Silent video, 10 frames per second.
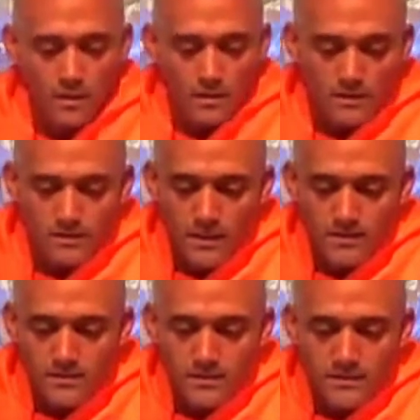He
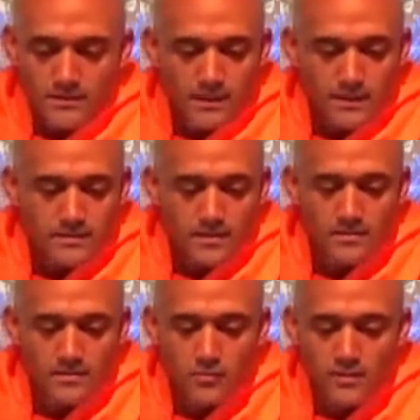says, The
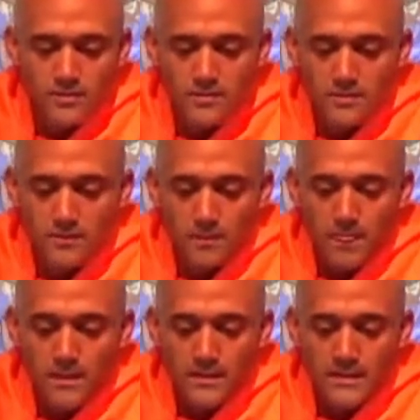continuous
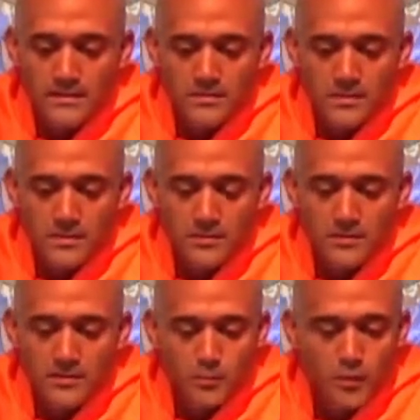
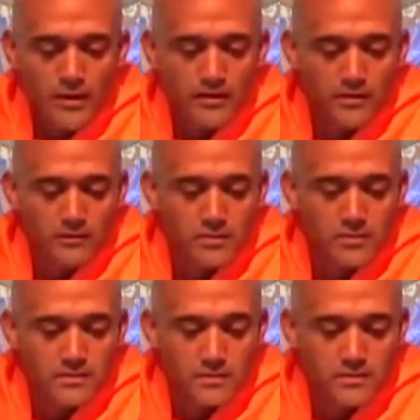interior prayer of
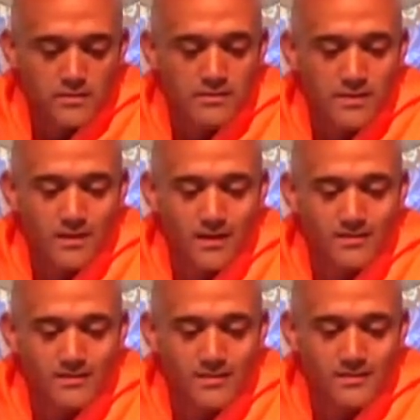Jesus is a
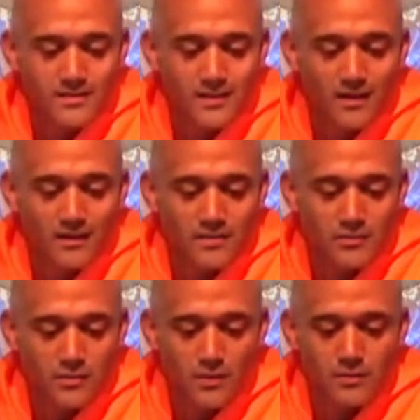constant,
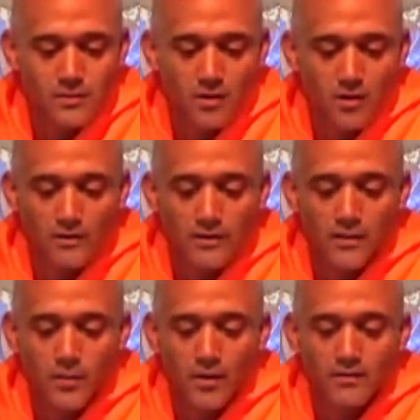uninterrupted calling
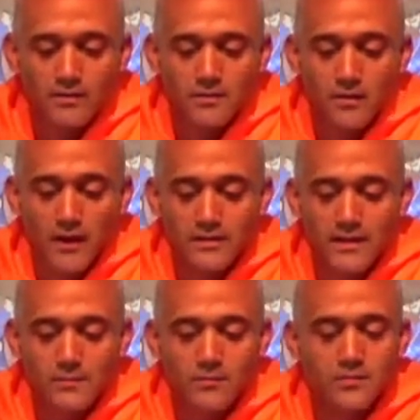upon the divine
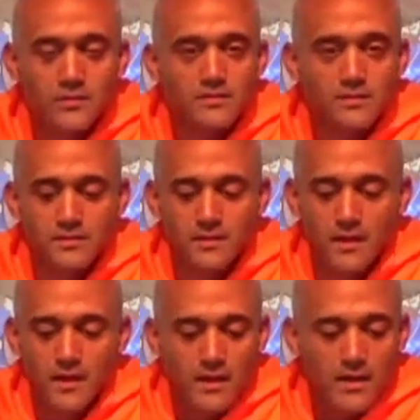name of Jesus
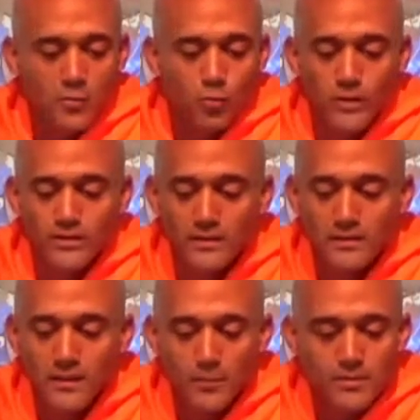with the
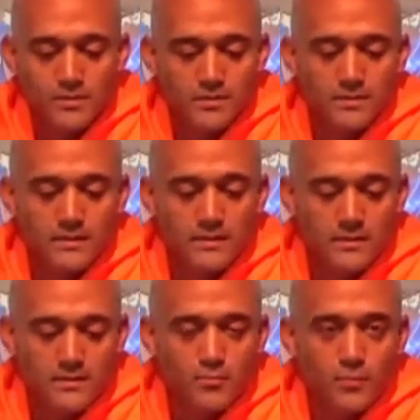lips in
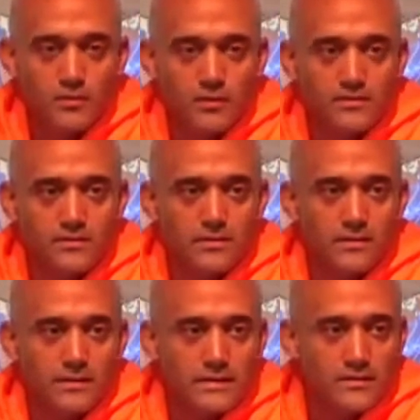the spirit
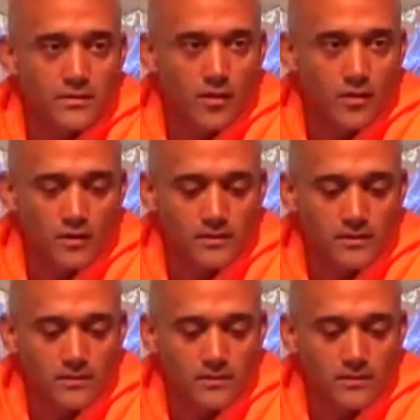in the heart